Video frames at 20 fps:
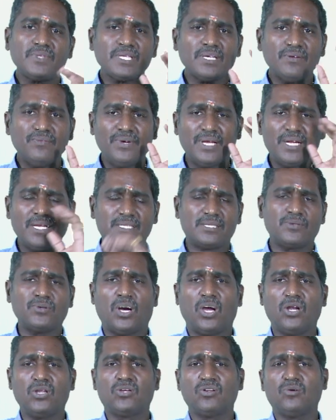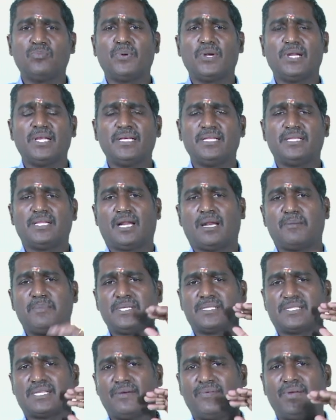Whereas oligopoly, there will be
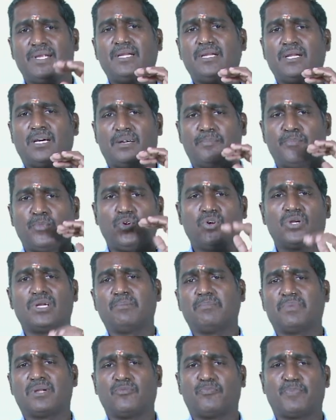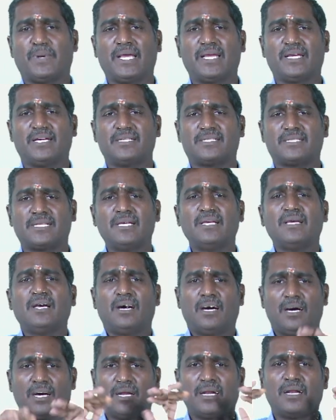7 or more number of players,
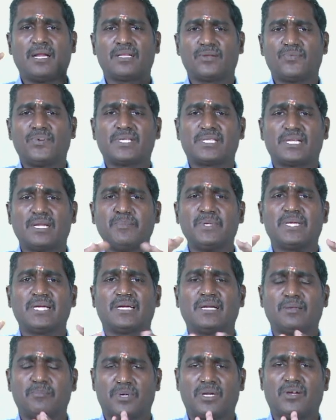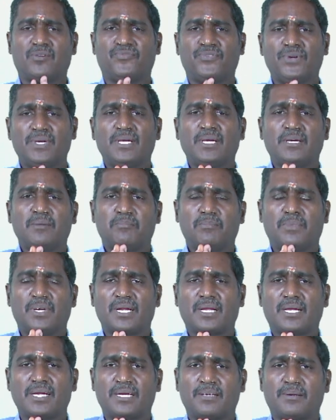or in other words limited number of
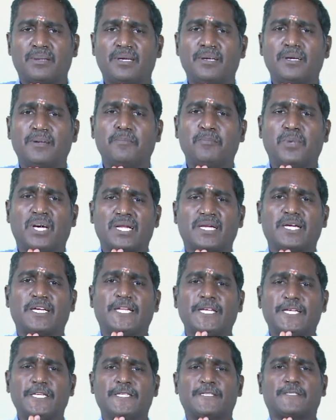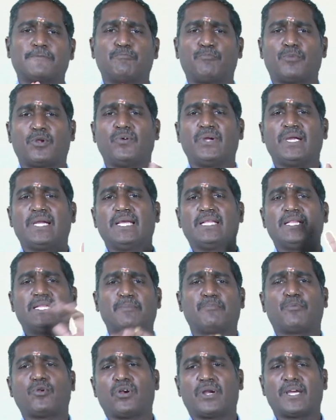marketeers providing the
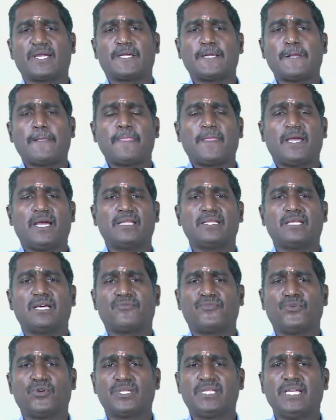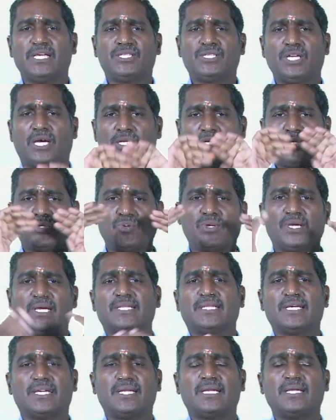product, and therefore they join
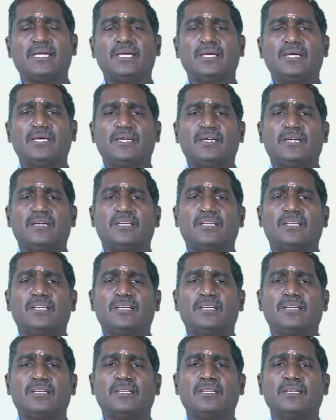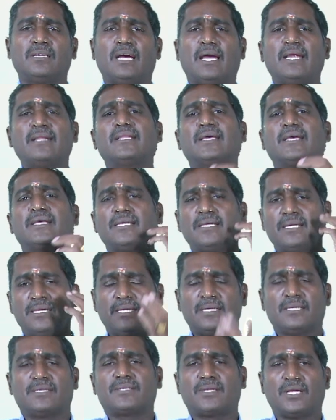together and they
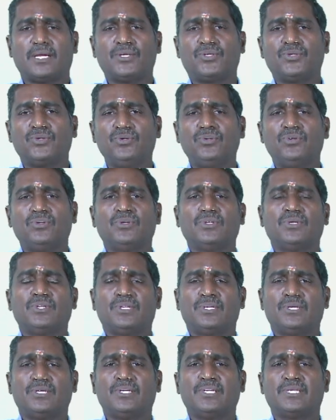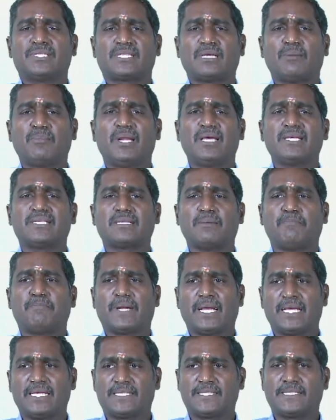try to stabilize the
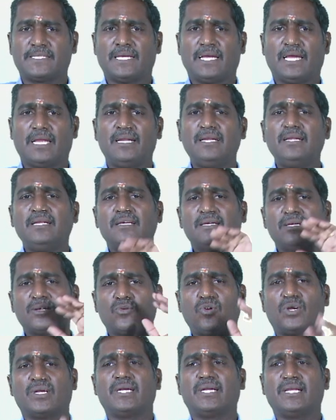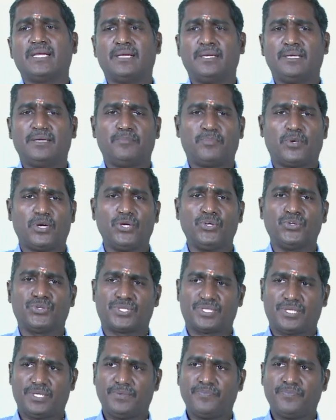price and quantity produced.